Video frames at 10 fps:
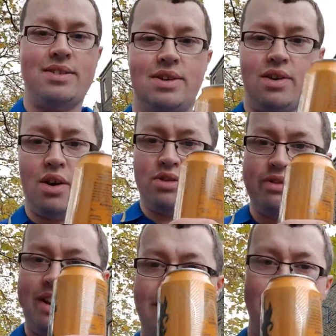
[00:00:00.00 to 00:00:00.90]
So I got a
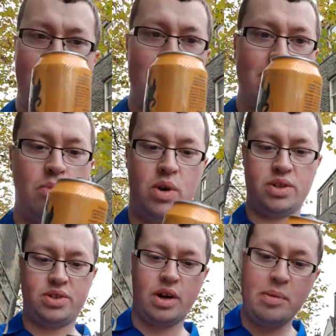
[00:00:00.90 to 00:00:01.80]
drink from
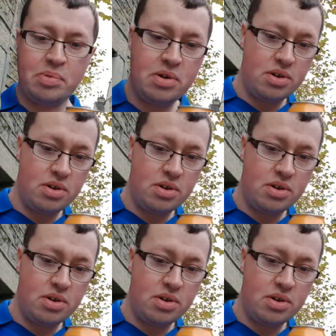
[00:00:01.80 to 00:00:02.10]
One Stop.